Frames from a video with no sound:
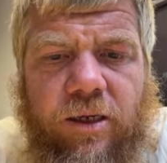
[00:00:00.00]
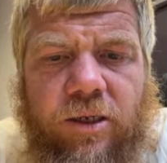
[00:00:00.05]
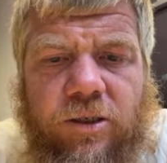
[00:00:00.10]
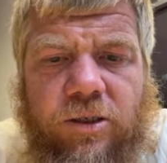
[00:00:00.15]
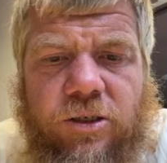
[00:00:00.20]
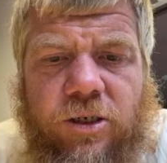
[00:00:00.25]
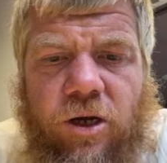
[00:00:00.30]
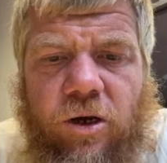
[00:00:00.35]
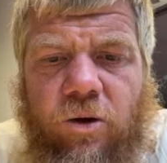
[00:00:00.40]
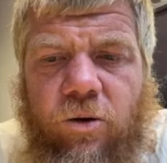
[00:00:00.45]

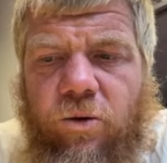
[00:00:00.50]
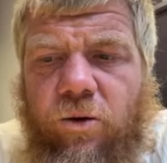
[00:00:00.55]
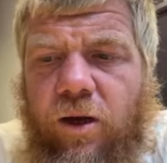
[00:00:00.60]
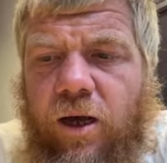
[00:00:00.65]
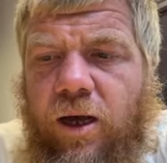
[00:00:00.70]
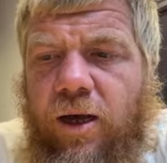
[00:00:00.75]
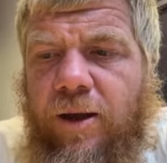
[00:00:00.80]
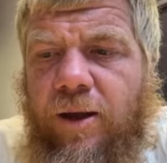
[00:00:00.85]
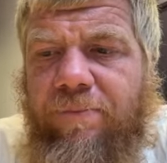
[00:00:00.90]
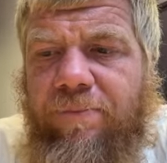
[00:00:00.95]
So,
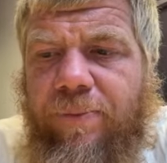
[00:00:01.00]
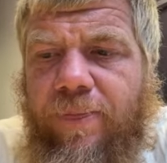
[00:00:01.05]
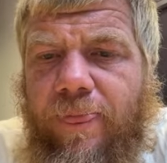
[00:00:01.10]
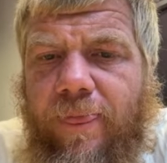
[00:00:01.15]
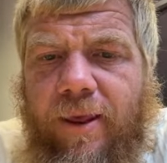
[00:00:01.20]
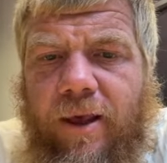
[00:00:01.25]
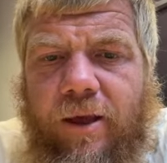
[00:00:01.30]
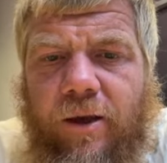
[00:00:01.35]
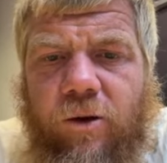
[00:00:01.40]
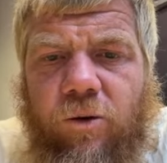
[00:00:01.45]
um,
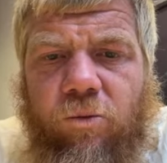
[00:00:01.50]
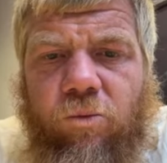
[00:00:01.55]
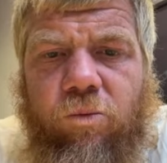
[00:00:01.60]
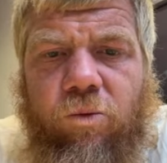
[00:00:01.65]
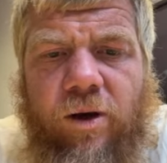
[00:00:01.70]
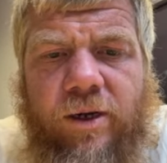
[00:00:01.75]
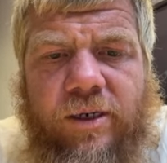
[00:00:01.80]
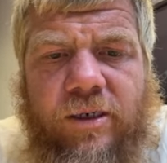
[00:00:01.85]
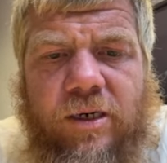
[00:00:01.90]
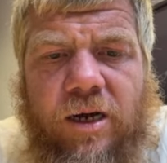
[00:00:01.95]

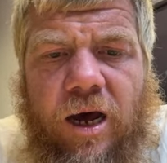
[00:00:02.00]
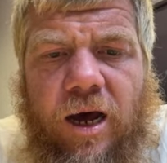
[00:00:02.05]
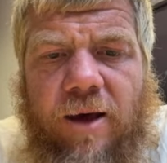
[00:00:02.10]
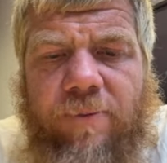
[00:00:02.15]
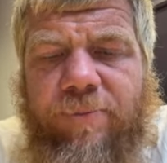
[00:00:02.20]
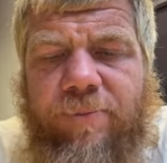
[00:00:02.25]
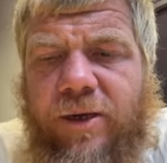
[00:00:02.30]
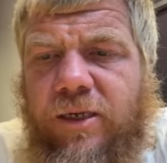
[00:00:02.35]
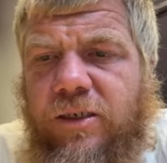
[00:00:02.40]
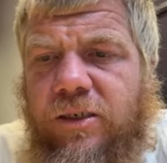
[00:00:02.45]
what
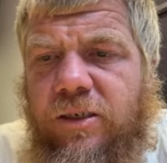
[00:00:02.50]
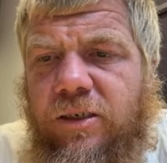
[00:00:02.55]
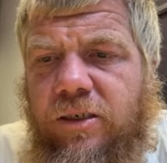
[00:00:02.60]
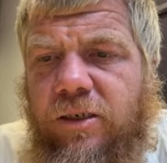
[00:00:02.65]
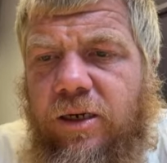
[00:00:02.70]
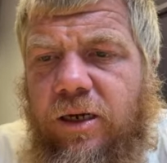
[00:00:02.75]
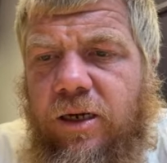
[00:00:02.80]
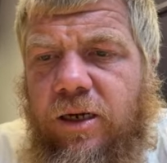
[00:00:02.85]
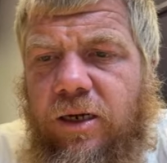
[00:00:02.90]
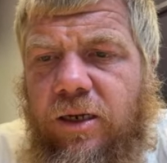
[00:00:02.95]
topics
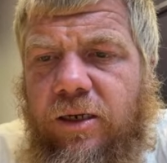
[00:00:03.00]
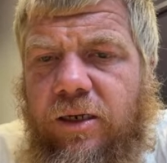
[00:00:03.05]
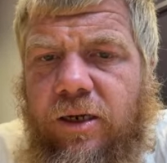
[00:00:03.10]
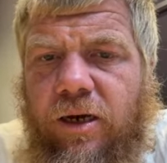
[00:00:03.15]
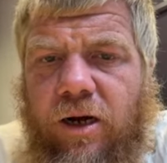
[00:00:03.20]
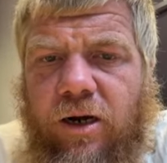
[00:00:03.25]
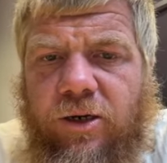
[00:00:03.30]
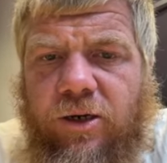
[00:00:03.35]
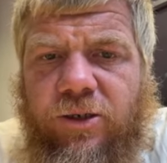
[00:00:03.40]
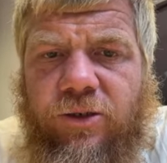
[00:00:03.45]
uh,
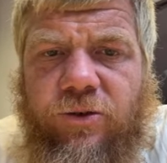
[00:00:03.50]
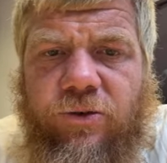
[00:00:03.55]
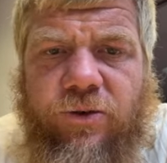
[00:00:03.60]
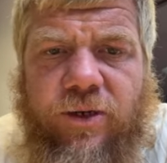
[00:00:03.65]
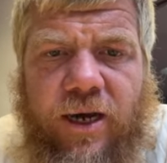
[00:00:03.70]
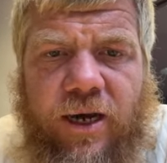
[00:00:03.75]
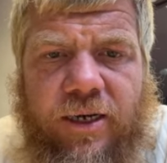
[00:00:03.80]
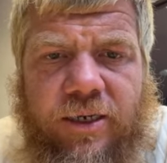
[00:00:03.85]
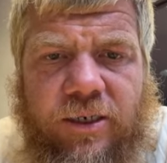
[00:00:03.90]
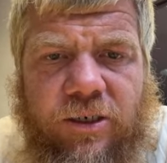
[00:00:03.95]
are you
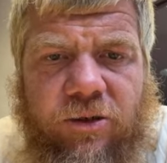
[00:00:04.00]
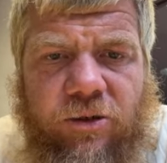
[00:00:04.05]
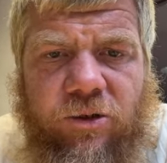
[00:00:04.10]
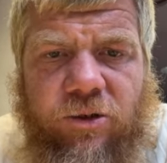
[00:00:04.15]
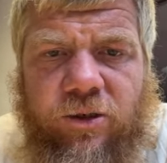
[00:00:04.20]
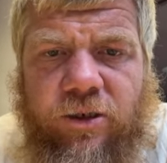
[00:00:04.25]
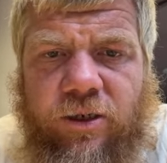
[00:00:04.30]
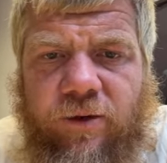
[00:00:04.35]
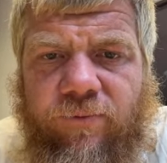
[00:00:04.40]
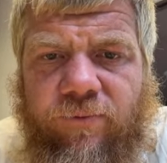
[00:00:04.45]
guys
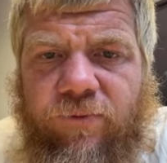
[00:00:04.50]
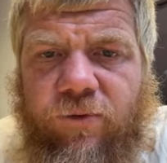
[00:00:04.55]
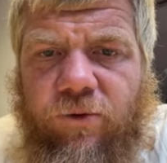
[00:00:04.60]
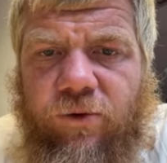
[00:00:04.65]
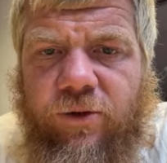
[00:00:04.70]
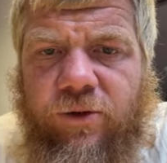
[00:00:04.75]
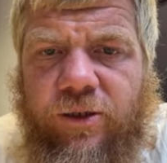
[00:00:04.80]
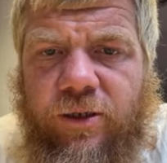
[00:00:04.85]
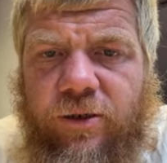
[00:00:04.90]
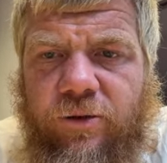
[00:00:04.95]
looking
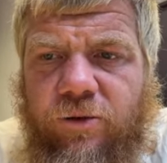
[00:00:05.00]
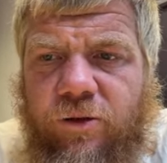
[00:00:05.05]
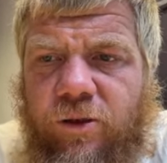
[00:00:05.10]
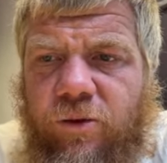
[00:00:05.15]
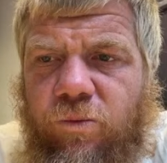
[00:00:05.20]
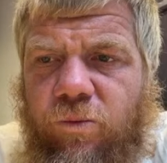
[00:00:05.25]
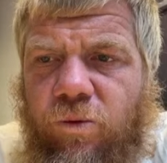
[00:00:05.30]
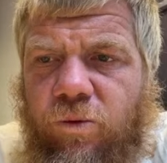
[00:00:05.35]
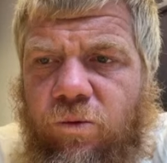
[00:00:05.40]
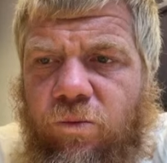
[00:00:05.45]
for that that
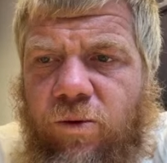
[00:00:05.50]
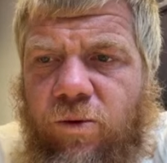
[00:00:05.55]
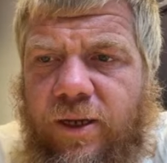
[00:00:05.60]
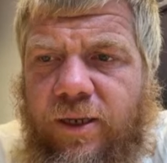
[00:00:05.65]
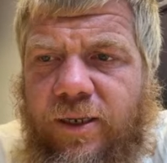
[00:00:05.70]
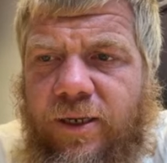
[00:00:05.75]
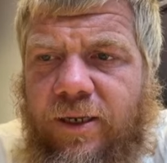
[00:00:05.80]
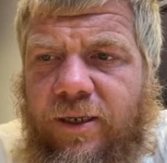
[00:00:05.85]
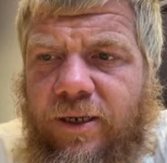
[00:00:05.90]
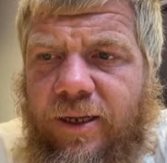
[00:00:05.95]
will
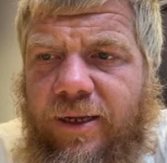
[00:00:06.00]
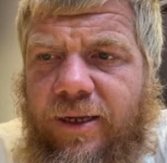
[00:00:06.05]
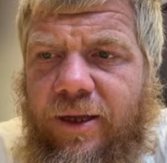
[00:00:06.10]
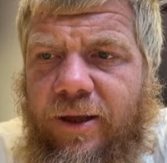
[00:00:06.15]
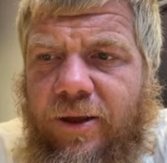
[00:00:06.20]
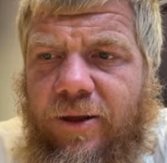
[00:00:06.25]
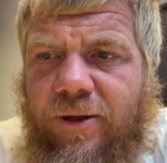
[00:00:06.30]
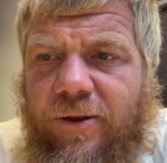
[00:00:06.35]
really like?